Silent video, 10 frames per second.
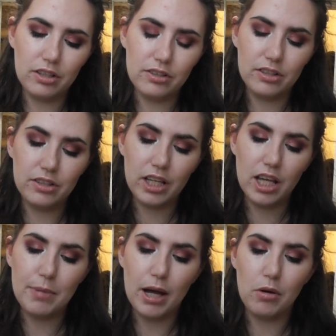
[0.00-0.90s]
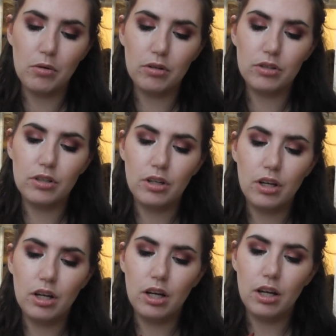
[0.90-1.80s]
since it came out,
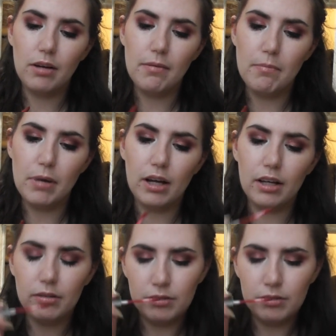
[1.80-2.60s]
but